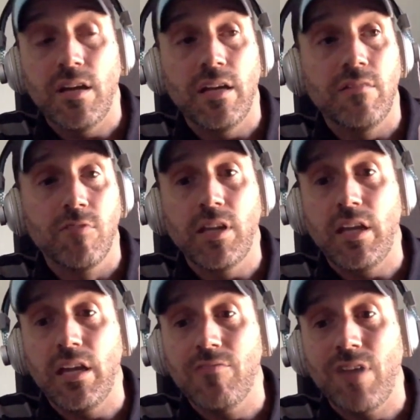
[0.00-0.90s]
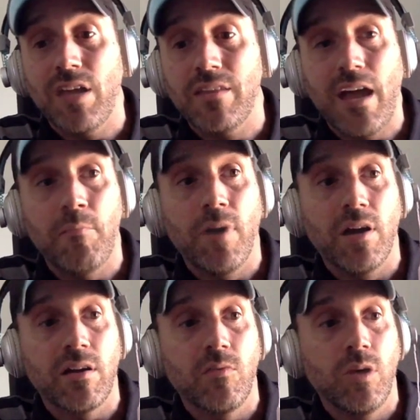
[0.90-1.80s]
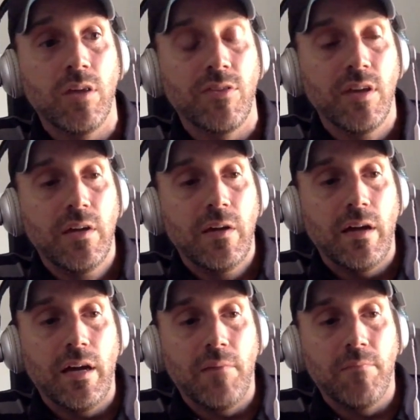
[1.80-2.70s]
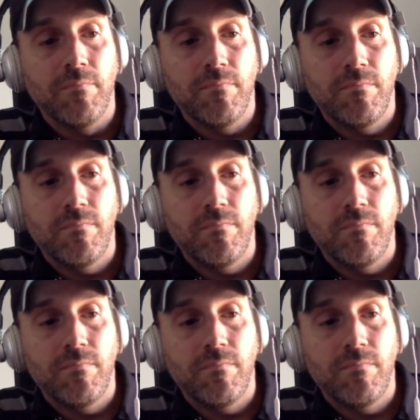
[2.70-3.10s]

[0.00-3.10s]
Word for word: and really innovated that market with um,